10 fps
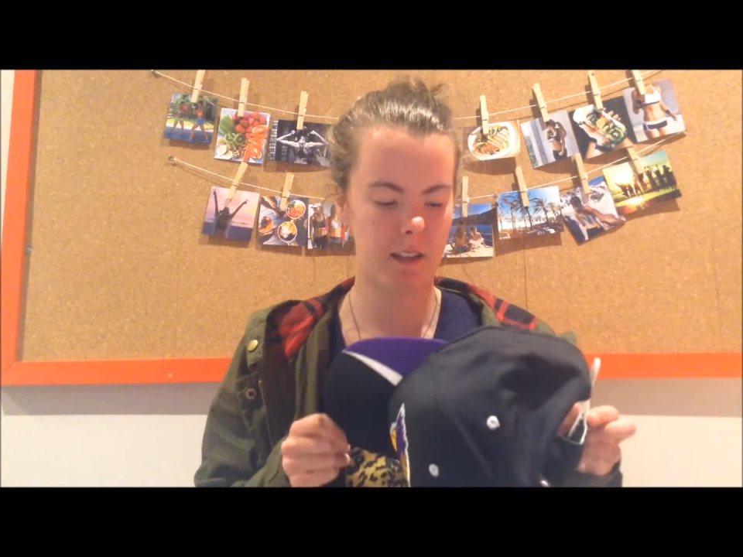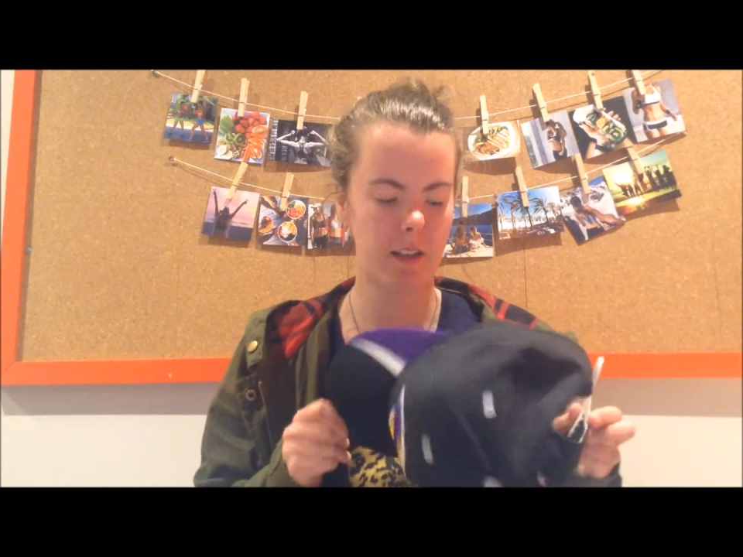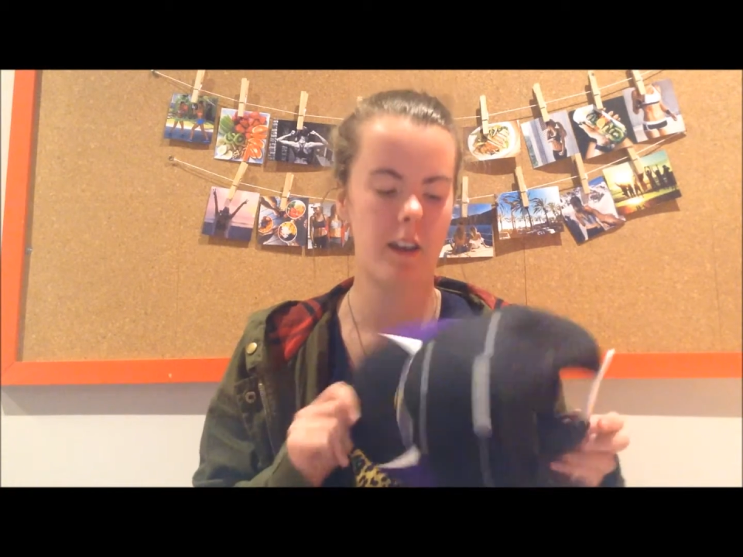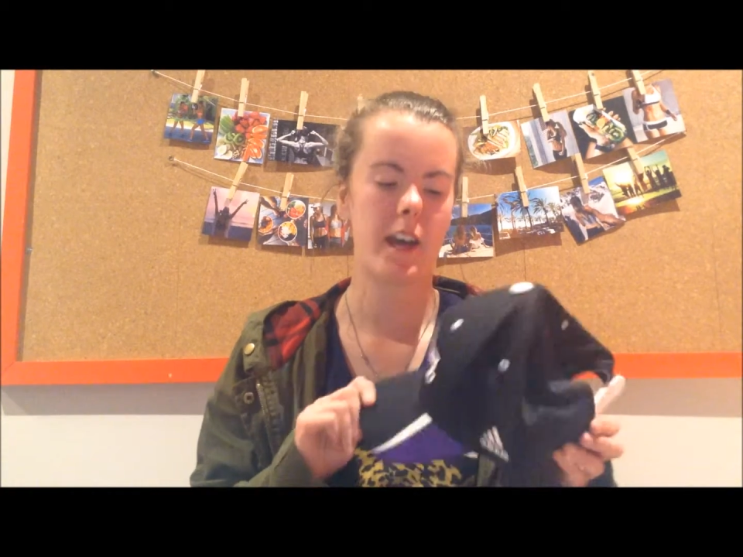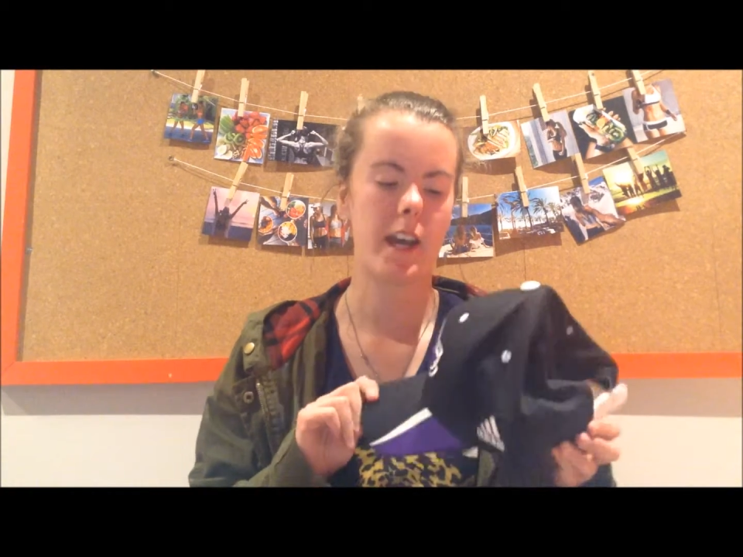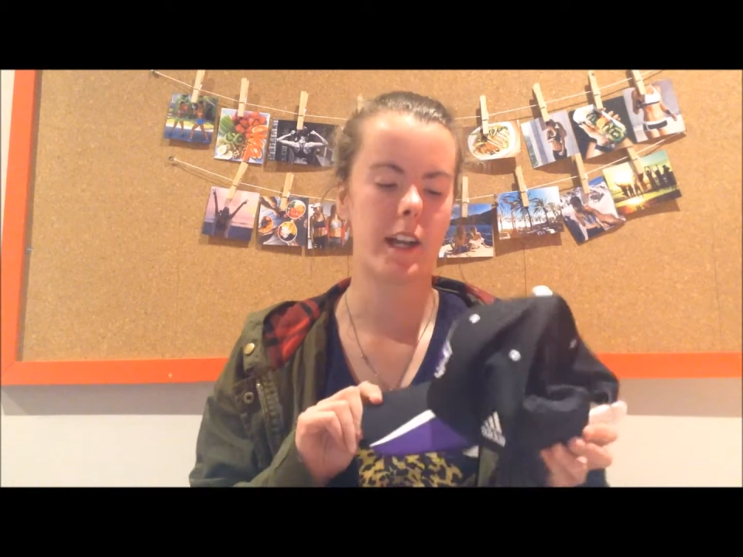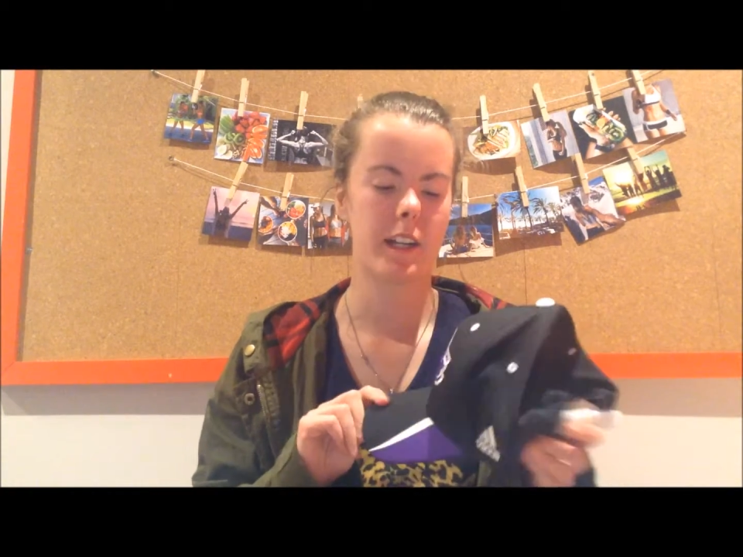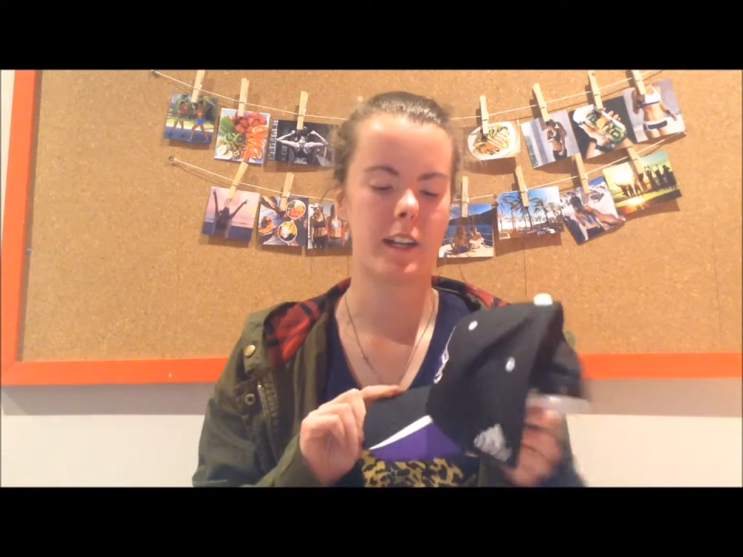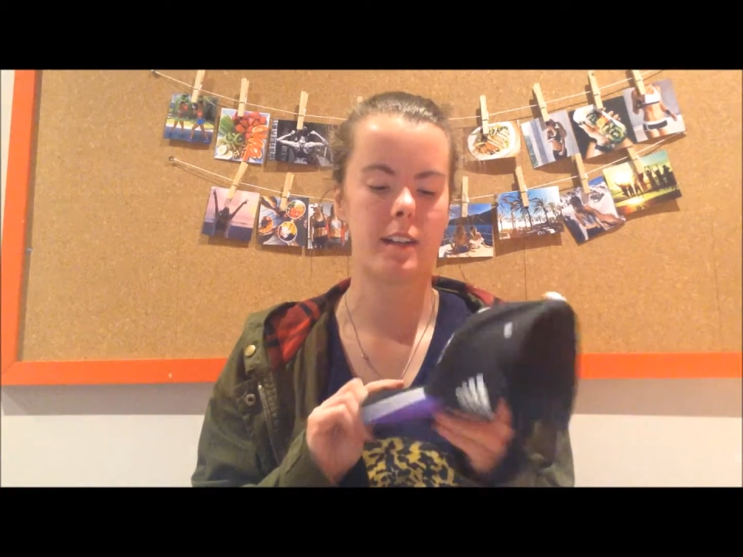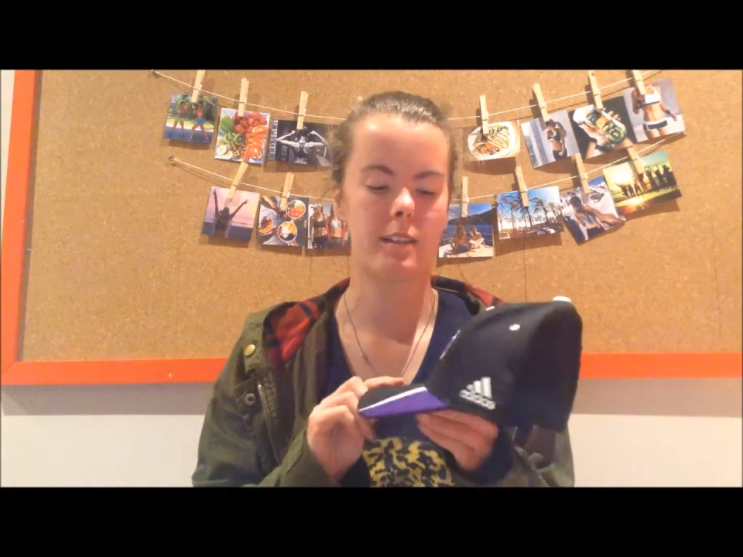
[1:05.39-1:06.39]
yeah,
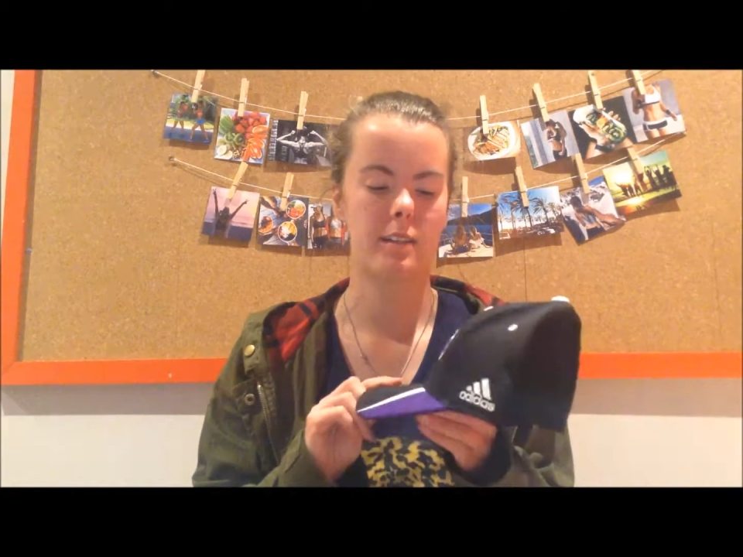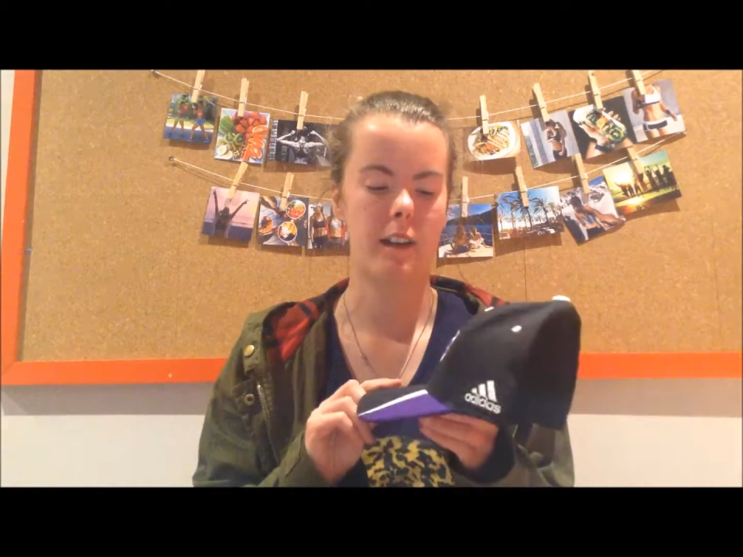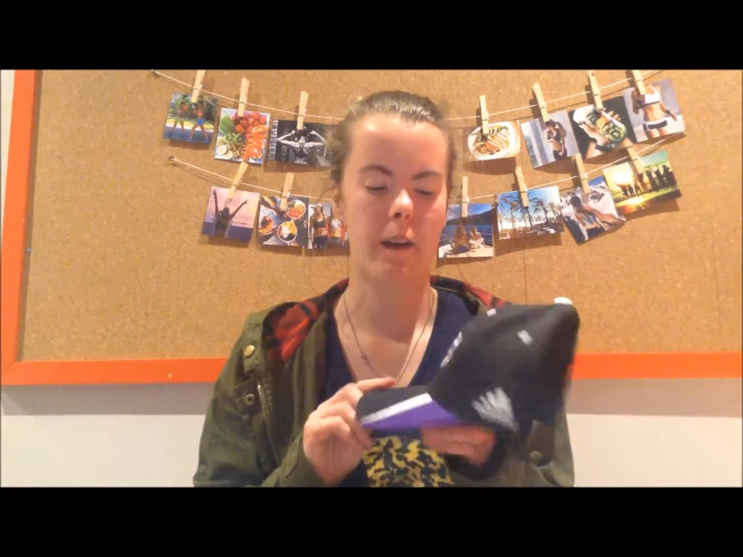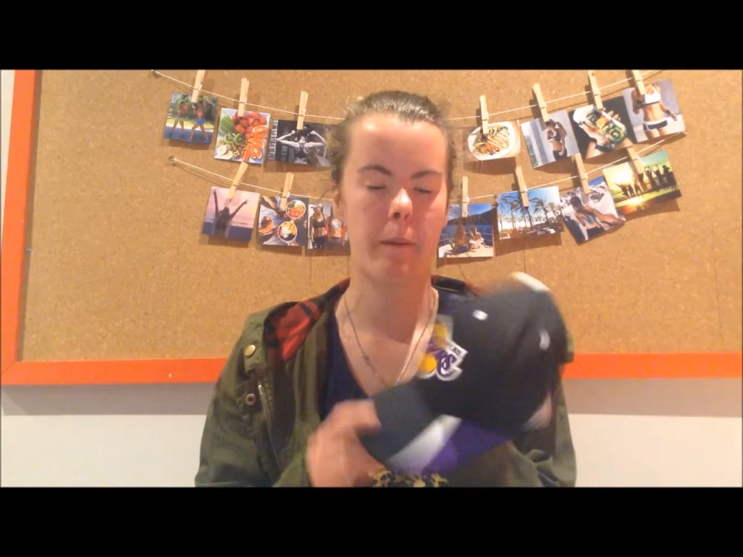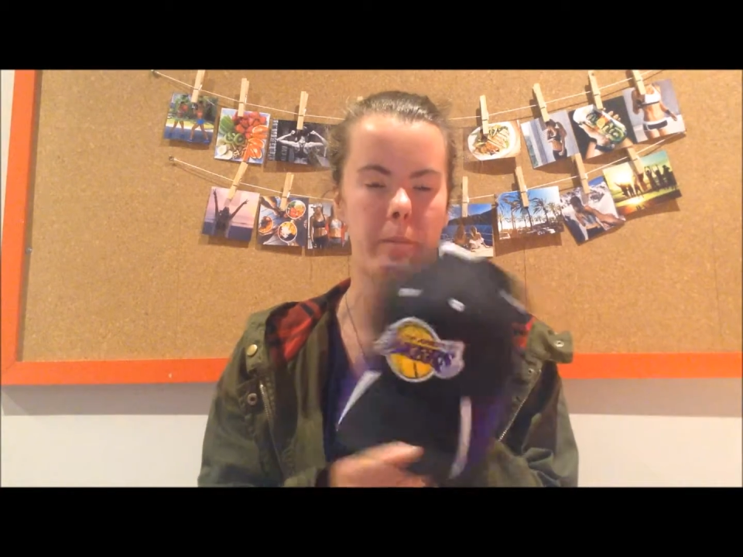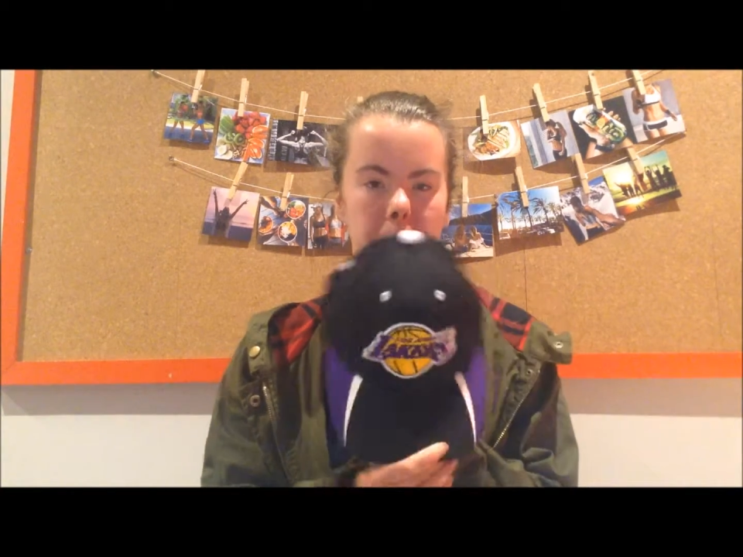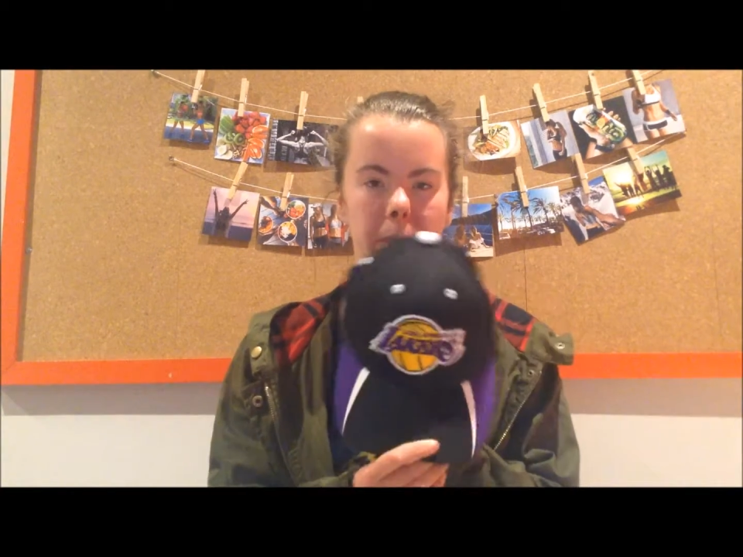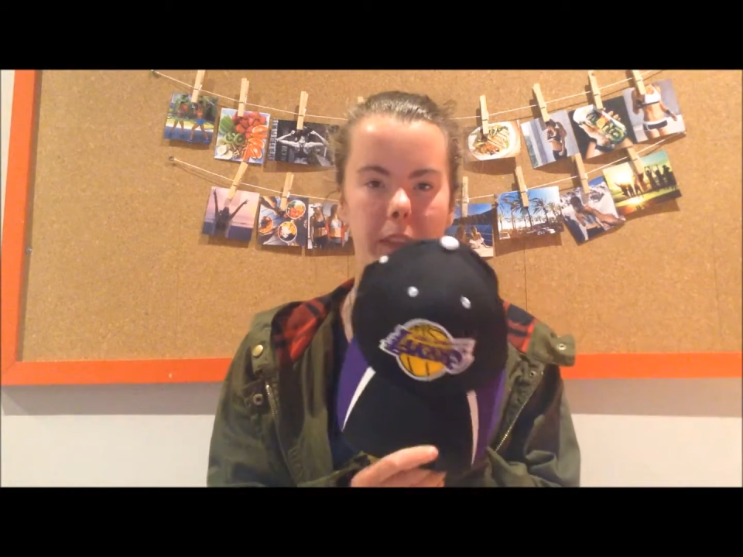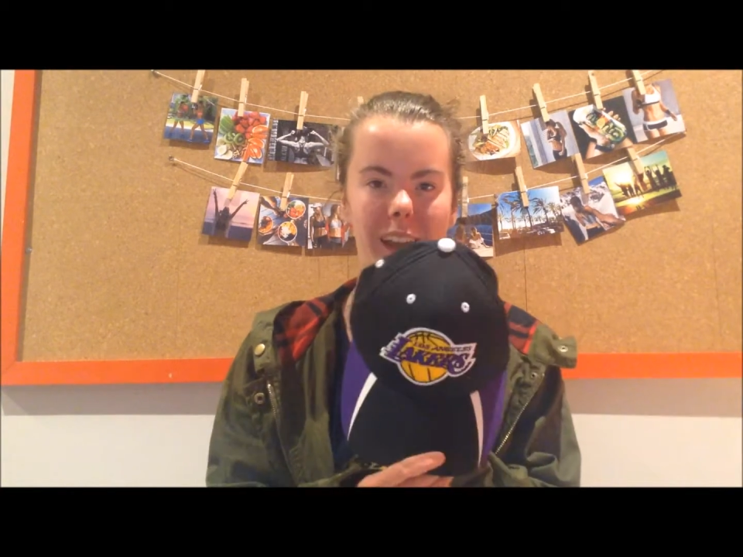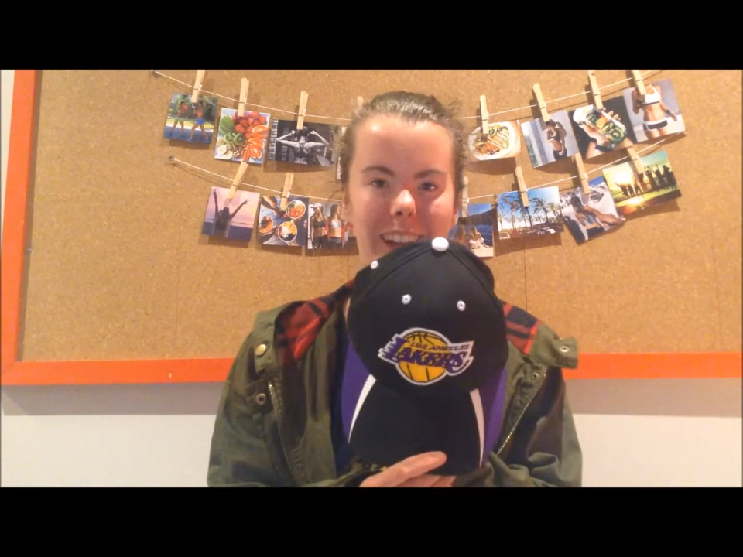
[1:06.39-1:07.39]
Adidas um,